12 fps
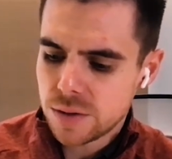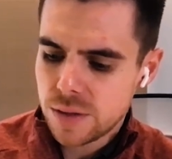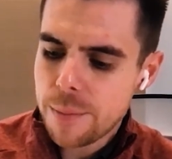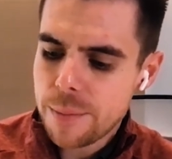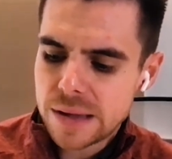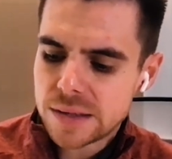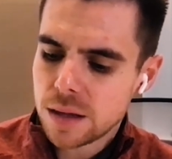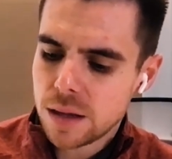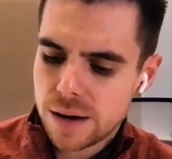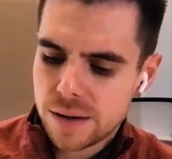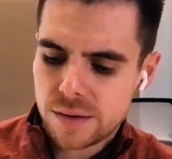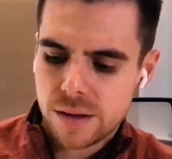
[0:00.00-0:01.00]
So that makes a
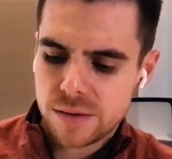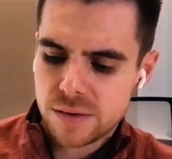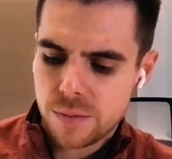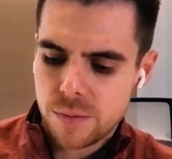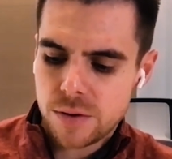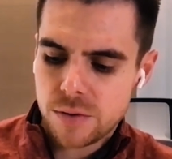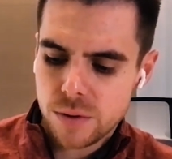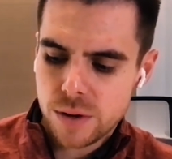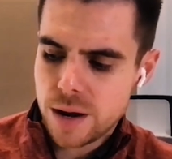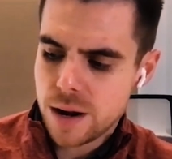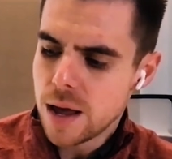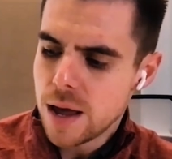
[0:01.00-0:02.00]
lot of sense to me,
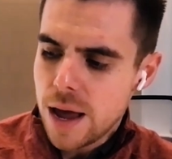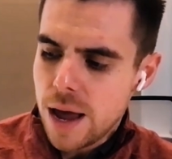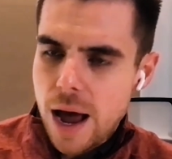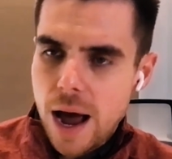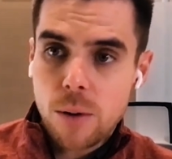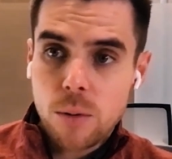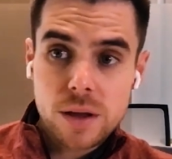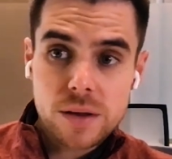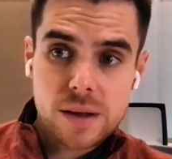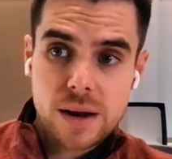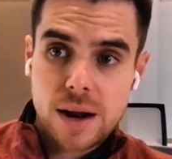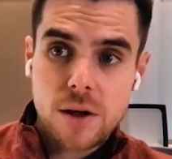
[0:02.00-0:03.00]
Julian. Well,
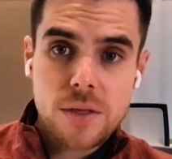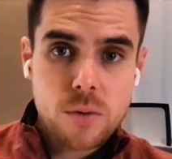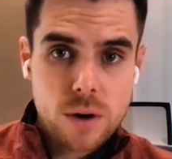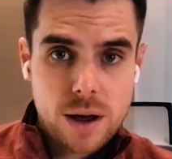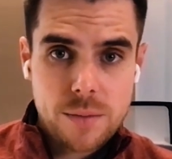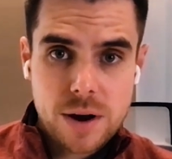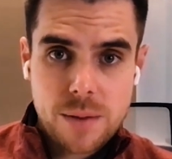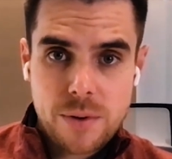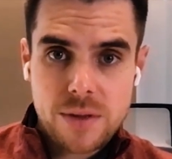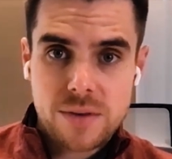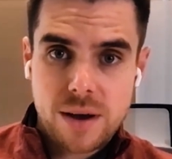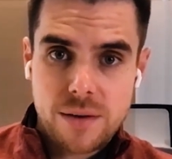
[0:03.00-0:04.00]
listen, I know that we're coming up
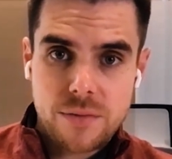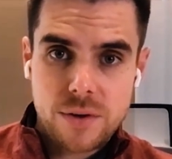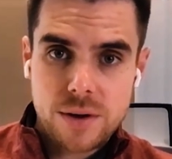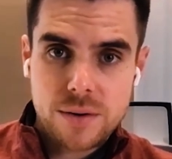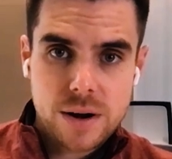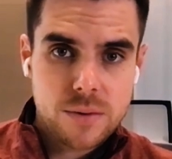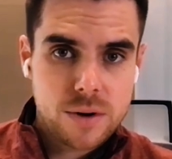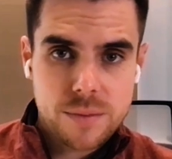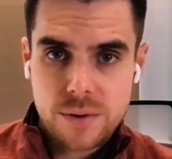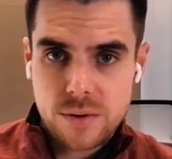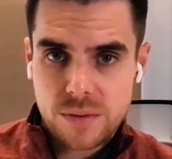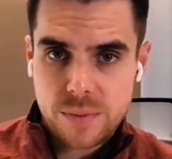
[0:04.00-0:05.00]
on time for you, and I want to
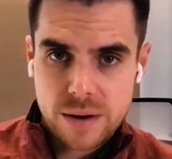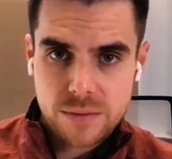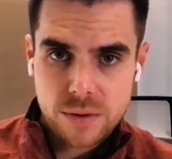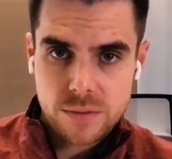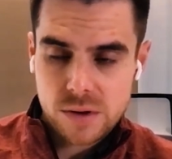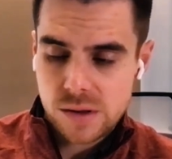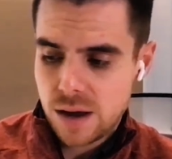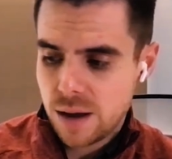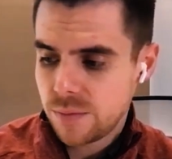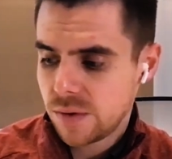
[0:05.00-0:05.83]
be respectful of your time.